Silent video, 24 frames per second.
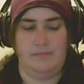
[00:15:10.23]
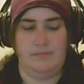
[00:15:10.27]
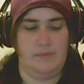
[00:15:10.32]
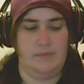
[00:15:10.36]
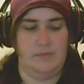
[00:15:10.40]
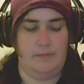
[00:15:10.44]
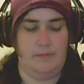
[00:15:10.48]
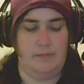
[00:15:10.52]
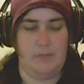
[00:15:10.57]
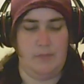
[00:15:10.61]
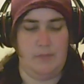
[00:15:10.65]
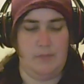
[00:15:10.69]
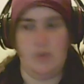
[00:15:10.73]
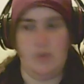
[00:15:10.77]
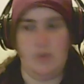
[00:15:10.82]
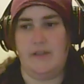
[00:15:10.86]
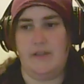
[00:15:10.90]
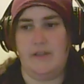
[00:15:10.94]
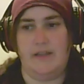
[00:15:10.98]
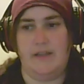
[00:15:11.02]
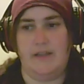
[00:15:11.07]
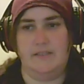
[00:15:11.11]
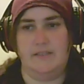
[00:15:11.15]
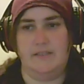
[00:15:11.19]
muted
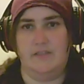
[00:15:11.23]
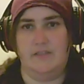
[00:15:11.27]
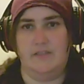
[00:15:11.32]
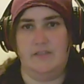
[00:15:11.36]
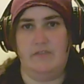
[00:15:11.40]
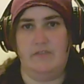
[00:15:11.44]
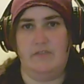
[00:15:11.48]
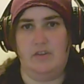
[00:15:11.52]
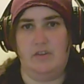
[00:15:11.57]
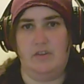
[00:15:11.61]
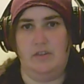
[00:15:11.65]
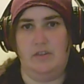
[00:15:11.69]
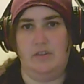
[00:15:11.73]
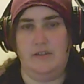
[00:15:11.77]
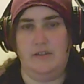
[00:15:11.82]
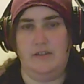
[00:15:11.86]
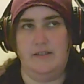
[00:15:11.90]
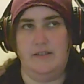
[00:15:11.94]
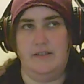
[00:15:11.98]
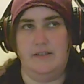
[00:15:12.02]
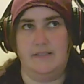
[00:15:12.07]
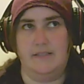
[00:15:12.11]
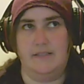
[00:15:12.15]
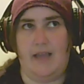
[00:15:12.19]
that significantly
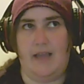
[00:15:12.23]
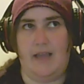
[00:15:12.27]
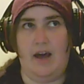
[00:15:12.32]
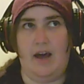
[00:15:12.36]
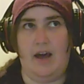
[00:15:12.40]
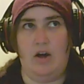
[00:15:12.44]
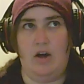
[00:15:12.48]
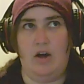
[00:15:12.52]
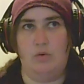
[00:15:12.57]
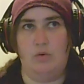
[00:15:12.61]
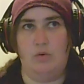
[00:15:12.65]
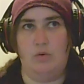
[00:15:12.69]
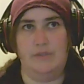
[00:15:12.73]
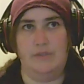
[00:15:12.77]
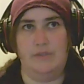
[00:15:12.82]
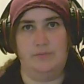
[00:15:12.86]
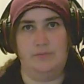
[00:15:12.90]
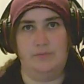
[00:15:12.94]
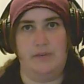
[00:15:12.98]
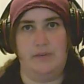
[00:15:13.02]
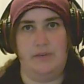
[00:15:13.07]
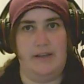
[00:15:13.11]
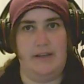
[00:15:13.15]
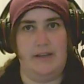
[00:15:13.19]
because Al was
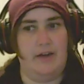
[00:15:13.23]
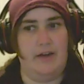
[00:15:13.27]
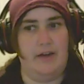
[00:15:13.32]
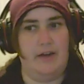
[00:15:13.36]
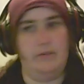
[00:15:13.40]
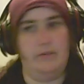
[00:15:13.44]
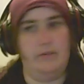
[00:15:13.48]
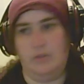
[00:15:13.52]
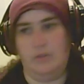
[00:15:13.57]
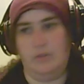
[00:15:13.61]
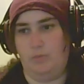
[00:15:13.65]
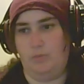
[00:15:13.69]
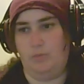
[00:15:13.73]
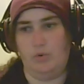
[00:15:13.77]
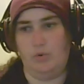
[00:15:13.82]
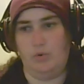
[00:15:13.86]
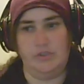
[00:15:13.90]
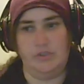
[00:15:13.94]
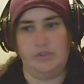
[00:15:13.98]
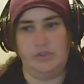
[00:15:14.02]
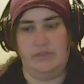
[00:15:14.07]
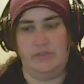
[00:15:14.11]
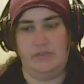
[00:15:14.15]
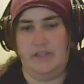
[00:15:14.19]
written out of a good
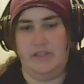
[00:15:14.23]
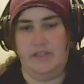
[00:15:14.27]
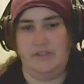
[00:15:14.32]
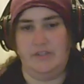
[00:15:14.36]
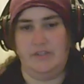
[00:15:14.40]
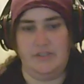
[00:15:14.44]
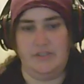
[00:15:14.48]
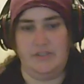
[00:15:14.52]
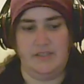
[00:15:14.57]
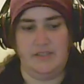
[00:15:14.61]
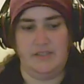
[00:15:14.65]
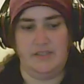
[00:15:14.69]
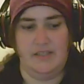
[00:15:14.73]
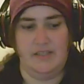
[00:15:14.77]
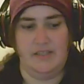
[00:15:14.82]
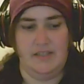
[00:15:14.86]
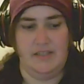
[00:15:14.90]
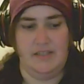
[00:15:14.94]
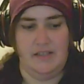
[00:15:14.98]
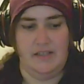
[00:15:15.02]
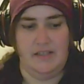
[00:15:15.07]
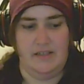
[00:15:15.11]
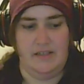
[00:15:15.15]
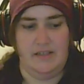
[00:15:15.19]
portion of it, and
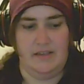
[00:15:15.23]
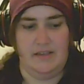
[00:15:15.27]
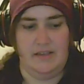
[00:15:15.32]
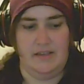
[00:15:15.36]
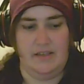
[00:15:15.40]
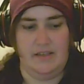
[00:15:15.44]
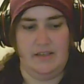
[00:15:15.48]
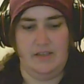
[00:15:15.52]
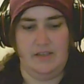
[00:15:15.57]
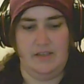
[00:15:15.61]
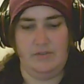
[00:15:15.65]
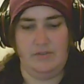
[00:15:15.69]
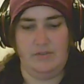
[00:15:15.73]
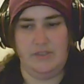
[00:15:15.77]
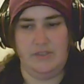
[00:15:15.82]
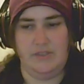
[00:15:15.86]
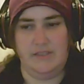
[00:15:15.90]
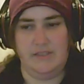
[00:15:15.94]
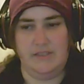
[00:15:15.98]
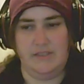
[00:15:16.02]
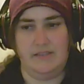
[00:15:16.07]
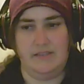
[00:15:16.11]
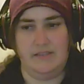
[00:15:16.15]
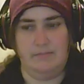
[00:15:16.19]
it was
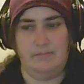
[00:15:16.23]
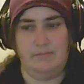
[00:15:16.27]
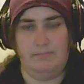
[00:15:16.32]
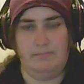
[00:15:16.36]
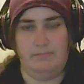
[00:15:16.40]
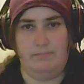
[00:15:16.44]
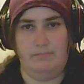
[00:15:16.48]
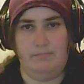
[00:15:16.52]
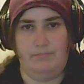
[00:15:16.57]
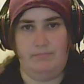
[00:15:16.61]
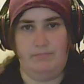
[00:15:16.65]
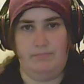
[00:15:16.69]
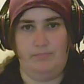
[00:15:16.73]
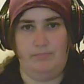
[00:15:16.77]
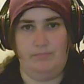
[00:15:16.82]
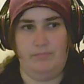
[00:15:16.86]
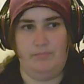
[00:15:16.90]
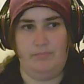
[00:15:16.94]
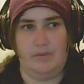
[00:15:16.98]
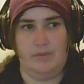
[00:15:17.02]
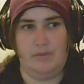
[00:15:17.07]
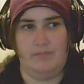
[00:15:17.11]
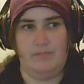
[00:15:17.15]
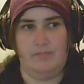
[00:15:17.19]
just a
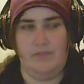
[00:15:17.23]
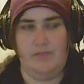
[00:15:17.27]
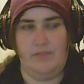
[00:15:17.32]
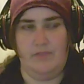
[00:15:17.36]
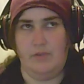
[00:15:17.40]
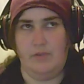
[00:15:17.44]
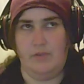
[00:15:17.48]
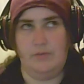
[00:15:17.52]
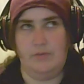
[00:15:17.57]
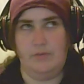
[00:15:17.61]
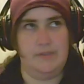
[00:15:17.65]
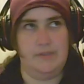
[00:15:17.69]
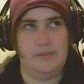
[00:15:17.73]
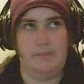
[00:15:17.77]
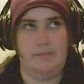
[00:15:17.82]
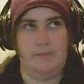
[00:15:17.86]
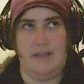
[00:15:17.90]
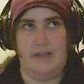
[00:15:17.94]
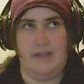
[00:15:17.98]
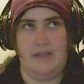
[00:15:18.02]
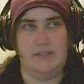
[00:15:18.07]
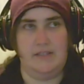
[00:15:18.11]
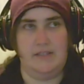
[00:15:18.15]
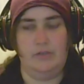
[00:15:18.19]
confused
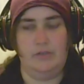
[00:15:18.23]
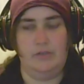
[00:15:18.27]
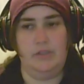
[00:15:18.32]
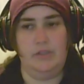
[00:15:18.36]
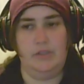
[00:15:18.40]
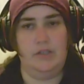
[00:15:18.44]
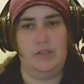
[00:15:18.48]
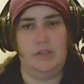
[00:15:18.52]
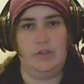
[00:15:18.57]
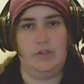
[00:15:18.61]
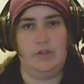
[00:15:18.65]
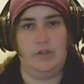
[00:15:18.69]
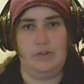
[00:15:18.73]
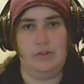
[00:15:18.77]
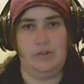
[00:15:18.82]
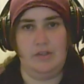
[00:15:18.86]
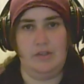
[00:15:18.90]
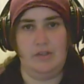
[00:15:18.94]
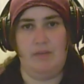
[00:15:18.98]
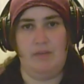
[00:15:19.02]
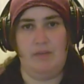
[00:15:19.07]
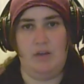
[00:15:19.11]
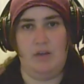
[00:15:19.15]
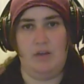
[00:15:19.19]
mess. The only good thing
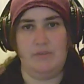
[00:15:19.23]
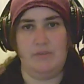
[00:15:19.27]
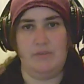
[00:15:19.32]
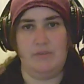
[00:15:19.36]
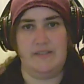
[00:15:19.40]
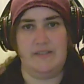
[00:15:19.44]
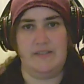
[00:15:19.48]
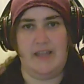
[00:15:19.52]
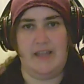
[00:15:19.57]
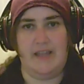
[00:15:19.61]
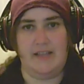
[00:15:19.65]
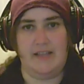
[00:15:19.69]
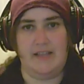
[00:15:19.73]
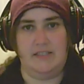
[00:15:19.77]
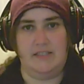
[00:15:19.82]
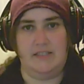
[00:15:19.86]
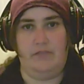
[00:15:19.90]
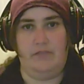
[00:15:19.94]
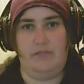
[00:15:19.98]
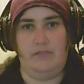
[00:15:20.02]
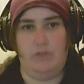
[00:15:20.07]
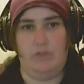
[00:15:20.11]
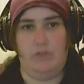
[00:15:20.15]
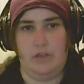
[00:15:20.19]
about it was the
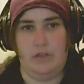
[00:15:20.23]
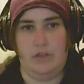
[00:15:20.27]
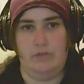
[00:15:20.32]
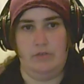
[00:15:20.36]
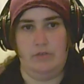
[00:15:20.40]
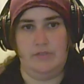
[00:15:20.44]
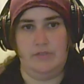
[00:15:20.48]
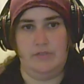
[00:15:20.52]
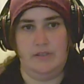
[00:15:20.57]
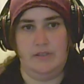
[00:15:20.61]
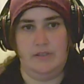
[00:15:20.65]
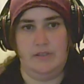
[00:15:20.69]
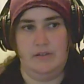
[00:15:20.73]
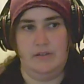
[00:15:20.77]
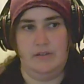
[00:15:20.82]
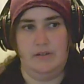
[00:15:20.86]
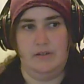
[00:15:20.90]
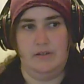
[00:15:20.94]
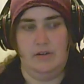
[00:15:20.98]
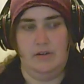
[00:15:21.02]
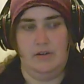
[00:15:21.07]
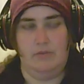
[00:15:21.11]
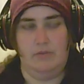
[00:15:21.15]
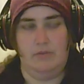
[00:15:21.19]
casting for Hughes,
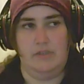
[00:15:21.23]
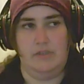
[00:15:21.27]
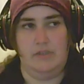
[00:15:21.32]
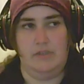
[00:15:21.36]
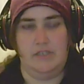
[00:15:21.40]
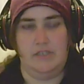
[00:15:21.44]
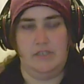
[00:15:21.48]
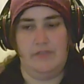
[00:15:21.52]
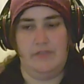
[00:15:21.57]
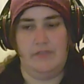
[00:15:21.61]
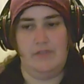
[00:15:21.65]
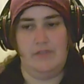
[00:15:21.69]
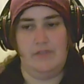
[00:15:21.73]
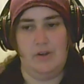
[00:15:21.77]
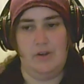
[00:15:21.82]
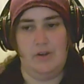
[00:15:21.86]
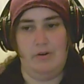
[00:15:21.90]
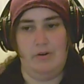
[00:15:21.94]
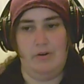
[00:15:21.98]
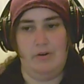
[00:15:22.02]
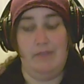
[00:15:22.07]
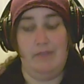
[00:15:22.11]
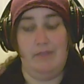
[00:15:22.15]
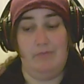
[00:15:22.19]
which if you
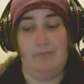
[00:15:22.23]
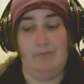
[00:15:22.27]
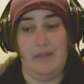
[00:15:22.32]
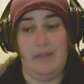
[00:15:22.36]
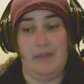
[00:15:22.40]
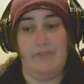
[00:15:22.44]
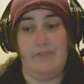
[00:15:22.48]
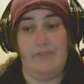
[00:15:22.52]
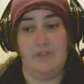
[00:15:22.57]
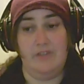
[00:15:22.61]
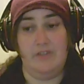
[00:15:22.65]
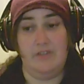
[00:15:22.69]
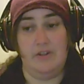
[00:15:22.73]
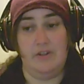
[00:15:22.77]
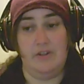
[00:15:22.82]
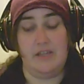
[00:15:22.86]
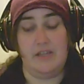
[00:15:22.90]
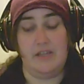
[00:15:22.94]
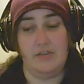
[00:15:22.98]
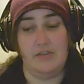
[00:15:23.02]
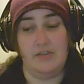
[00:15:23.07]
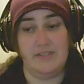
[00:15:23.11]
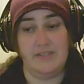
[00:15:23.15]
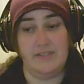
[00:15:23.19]
know that
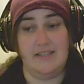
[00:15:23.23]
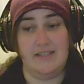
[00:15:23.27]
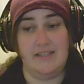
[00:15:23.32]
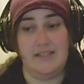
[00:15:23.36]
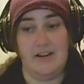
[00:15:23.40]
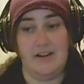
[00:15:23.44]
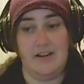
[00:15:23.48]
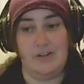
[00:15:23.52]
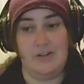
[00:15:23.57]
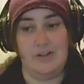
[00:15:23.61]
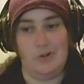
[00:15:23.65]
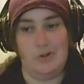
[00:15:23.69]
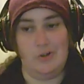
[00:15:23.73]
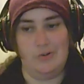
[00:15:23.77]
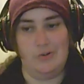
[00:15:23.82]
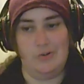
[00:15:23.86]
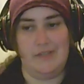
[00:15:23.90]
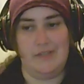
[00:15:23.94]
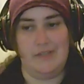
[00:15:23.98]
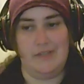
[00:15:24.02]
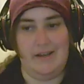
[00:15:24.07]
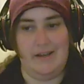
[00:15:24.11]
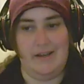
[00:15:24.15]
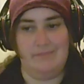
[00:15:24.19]
Hughes is there, you know
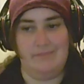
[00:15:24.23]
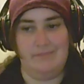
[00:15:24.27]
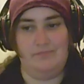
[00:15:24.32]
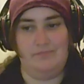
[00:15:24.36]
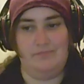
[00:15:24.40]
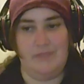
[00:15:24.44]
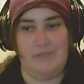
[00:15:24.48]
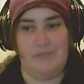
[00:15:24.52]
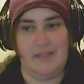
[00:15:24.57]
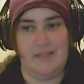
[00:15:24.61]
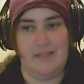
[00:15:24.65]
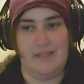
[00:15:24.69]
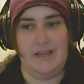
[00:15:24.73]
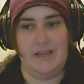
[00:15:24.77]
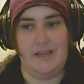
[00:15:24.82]
that the thing